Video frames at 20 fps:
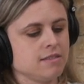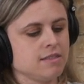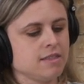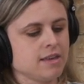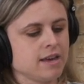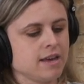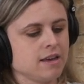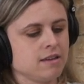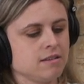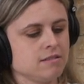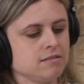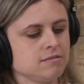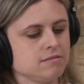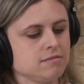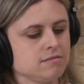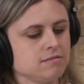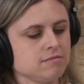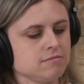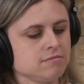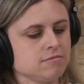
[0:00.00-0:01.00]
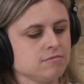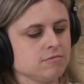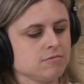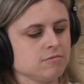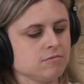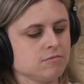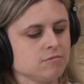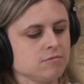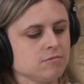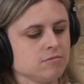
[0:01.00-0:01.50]
that,
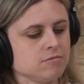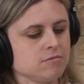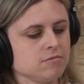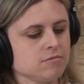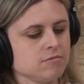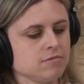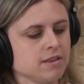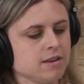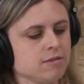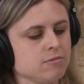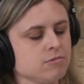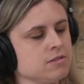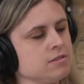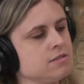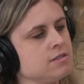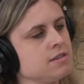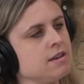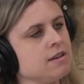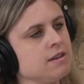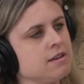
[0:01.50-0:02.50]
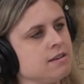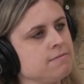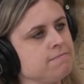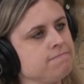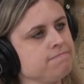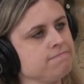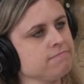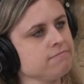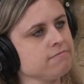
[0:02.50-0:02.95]
that was, um,